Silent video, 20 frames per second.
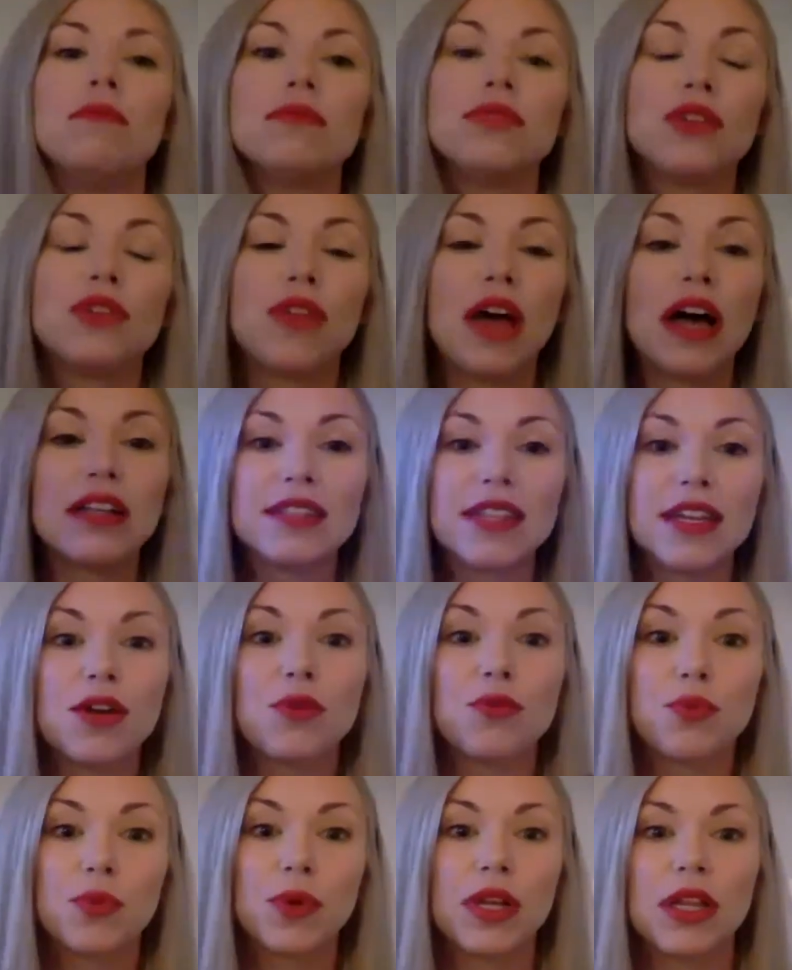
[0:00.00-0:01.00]
So that's like
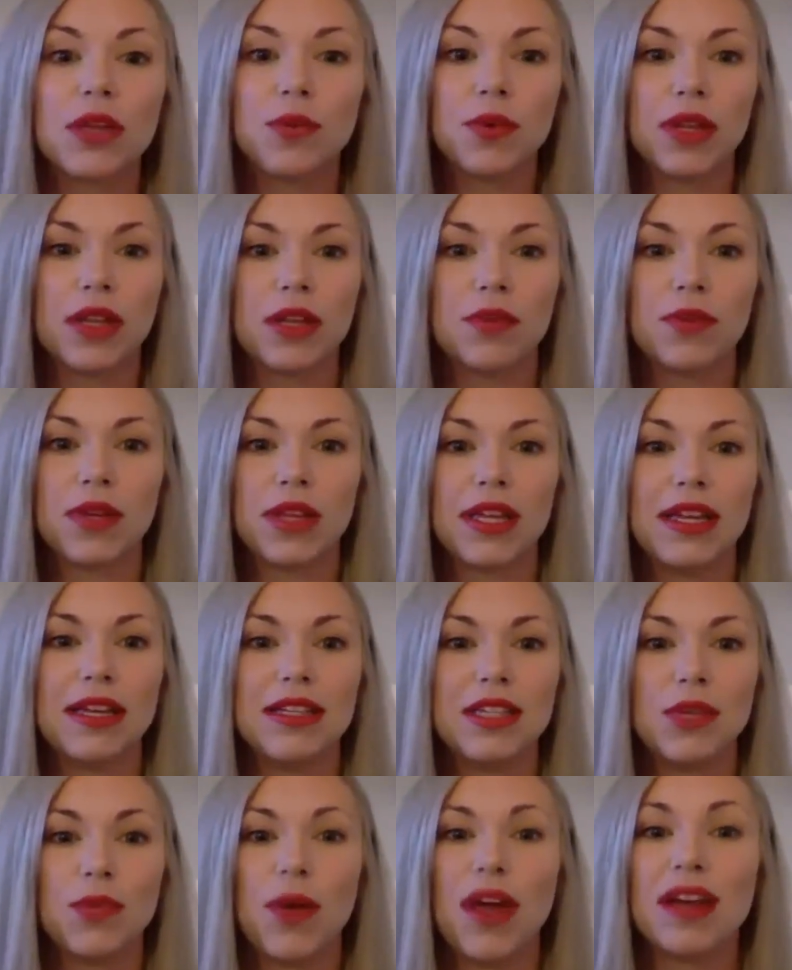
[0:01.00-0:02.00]
a really, really, really
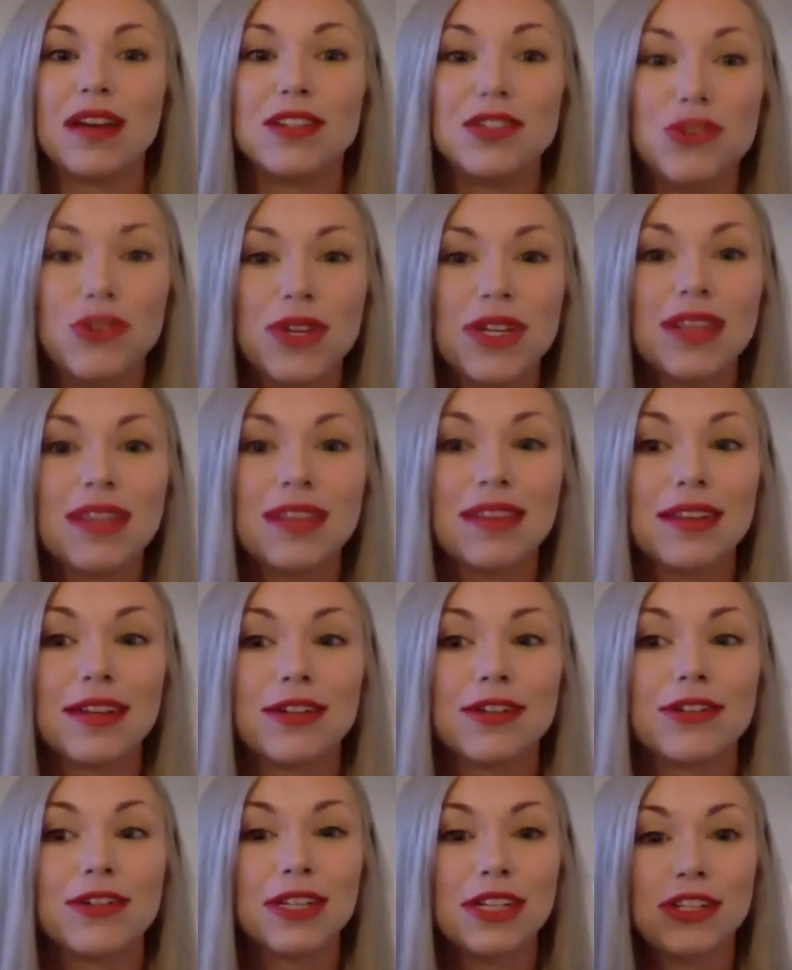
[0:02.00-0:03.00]
easy way, because you can
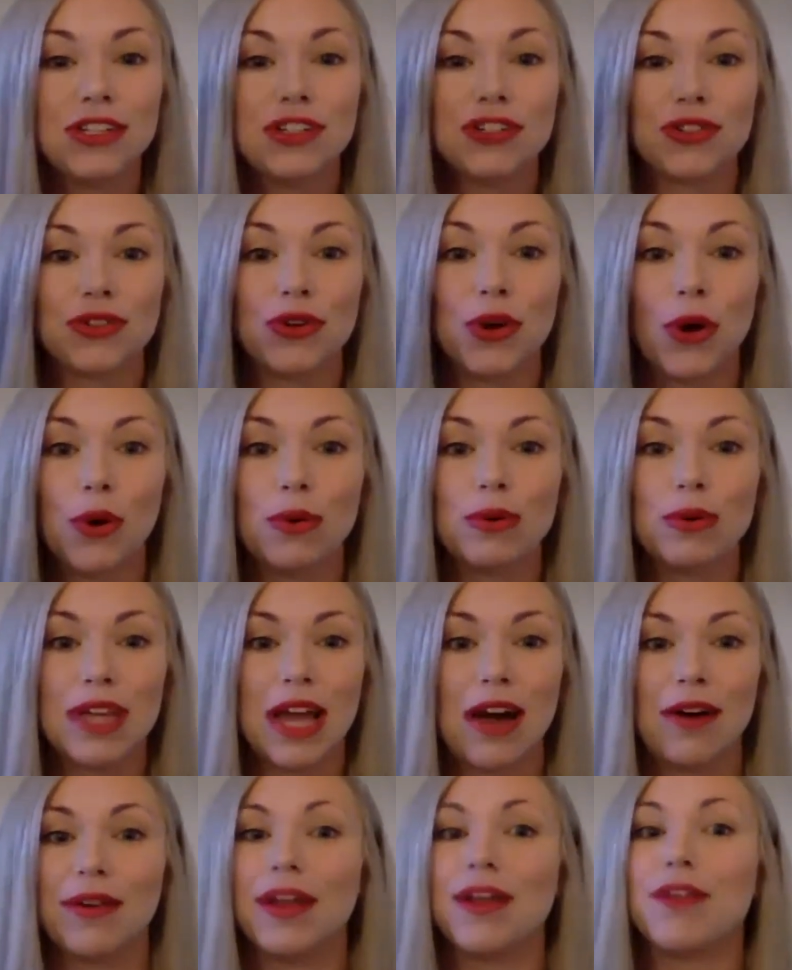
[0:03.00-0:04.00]
literally just go
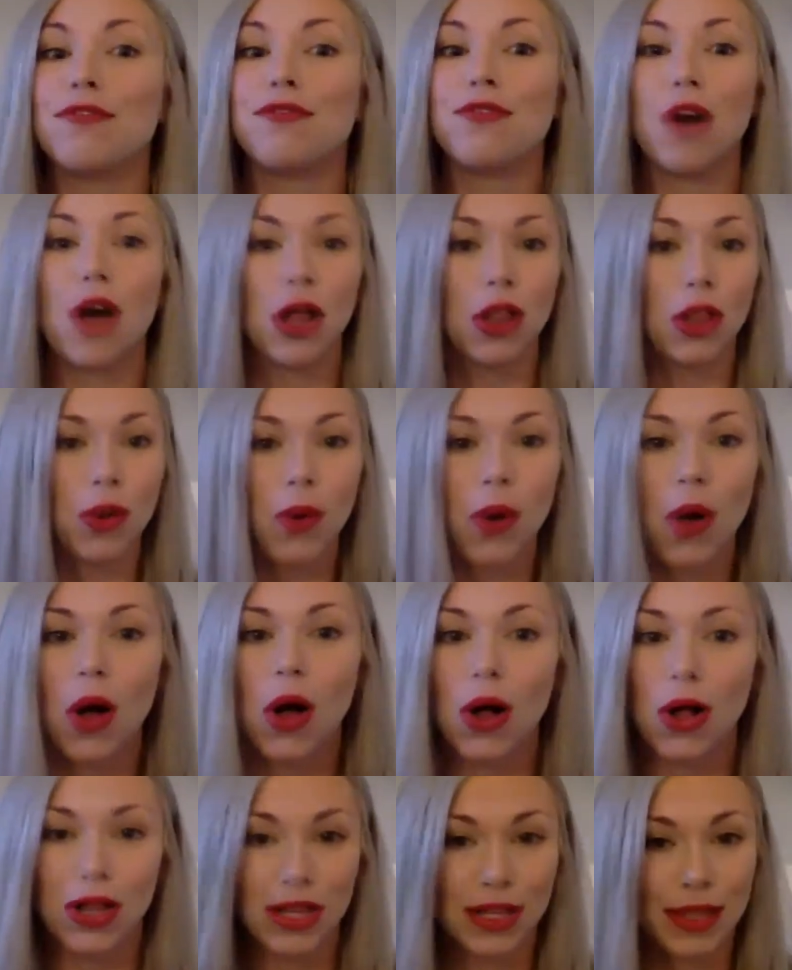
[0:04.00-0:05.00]
down and follow
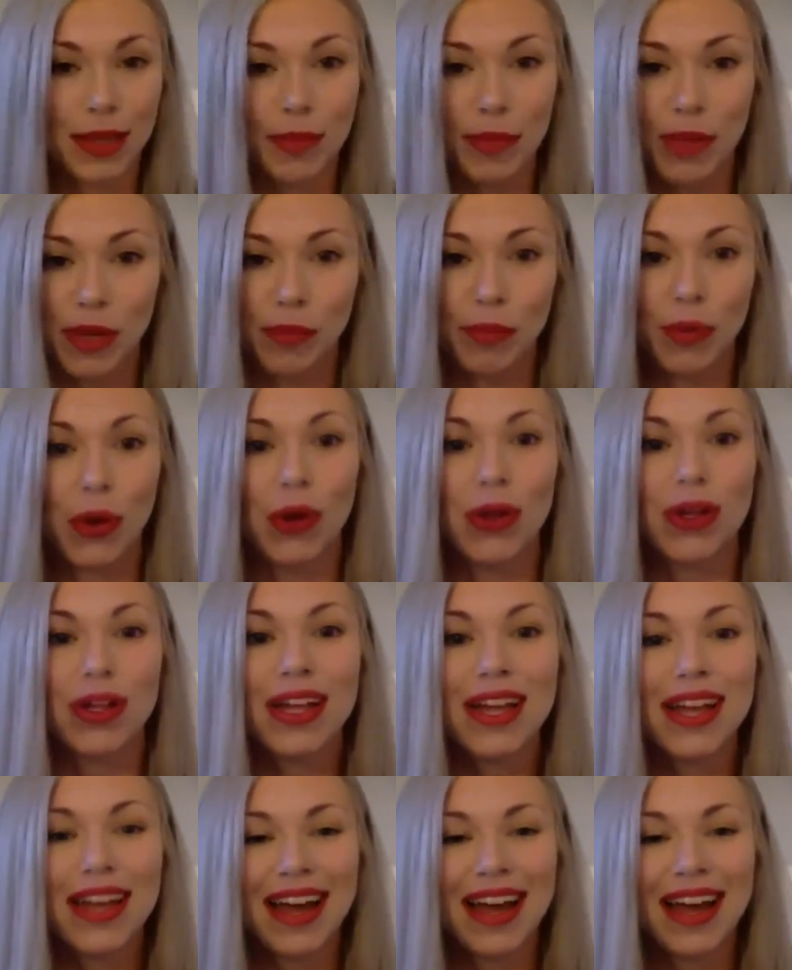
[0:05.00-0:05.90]
all of the people.